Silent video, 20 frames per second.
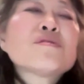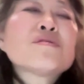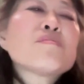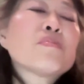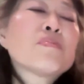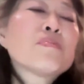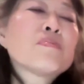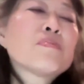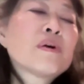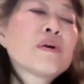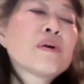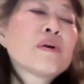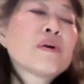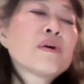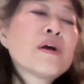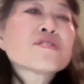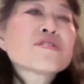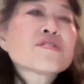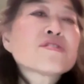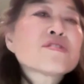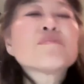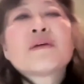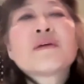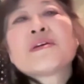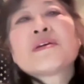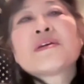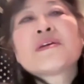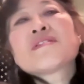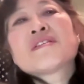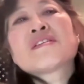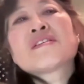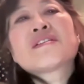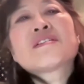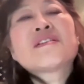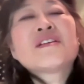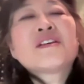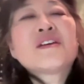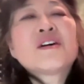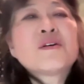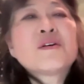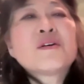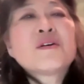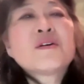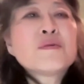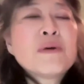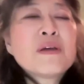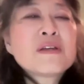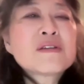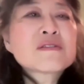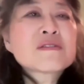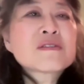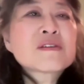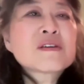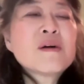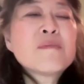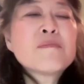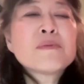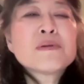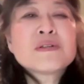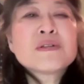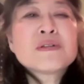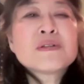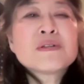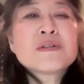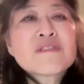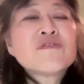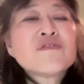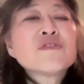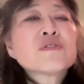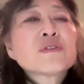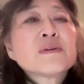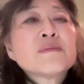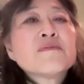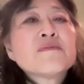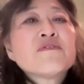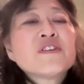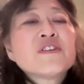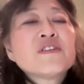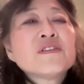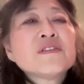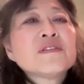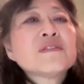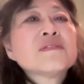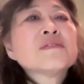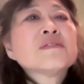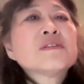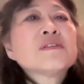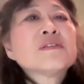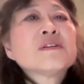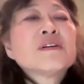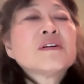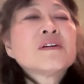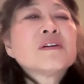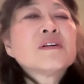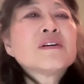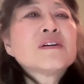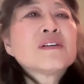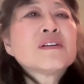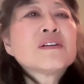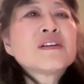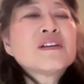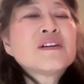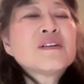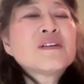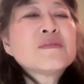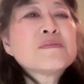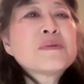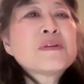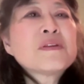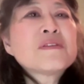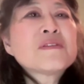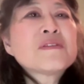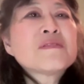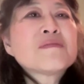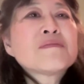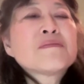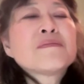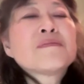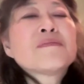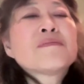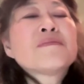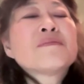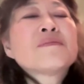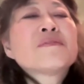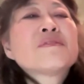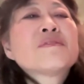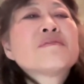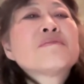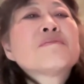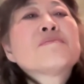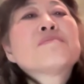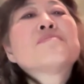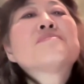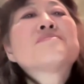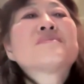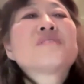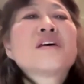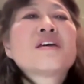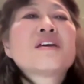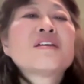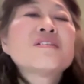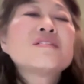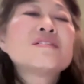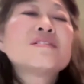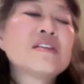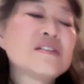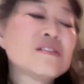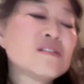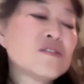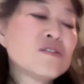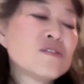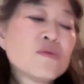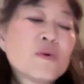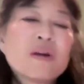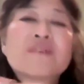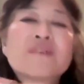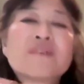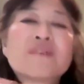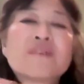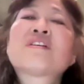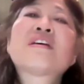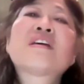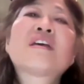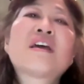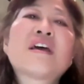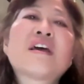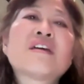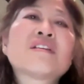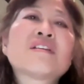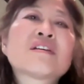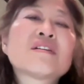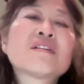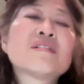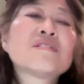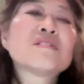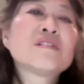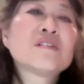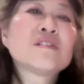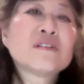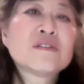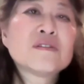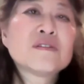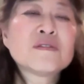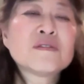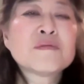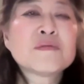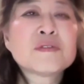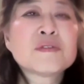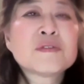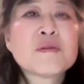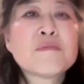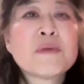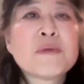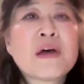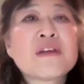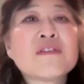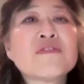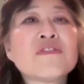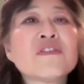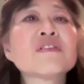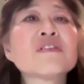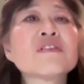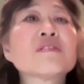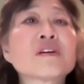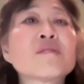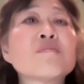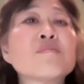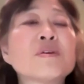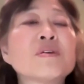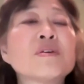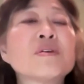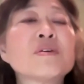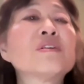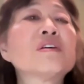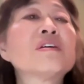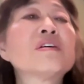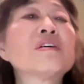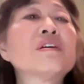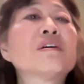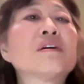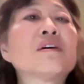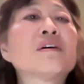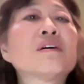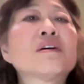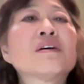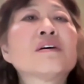not only pressure, but I mean, I think, it makes companies like Fulcrum feel, that they need to do whatever they can to continue to benefit the community.